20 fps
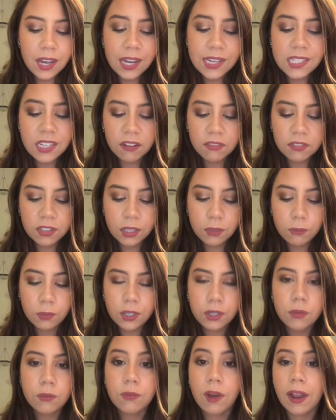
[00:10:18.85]
I definitely
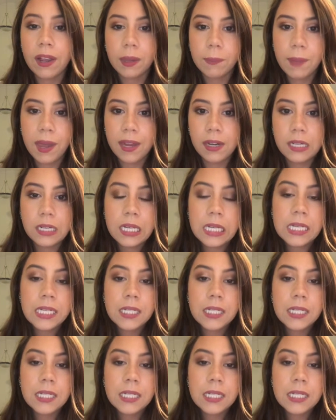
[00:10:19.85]
would recommend,